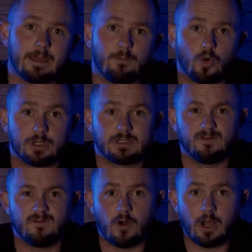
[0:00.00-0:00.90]
get more into
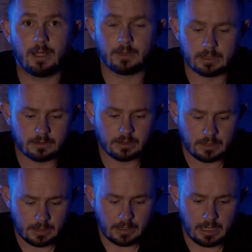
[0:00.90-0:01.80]
vibing
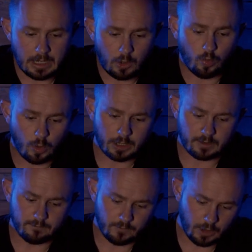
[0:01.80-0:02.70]
or
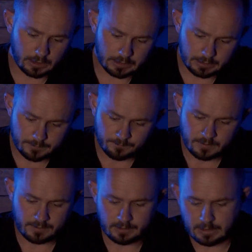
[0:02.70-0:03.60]
working vertically,
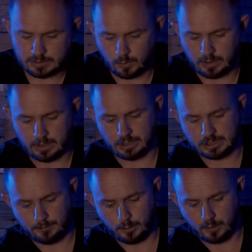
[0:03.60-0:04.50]
that's when you're going to
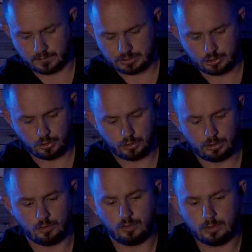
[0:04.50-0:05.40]
jump over to
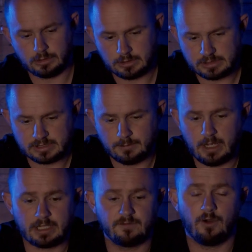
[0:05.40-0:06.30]
your little
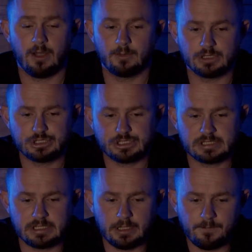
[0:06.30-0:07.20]
Samaki
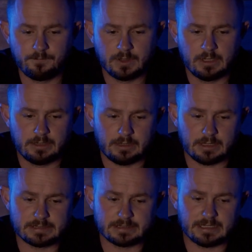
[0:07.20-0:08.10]
Vibalicious here. Now this thing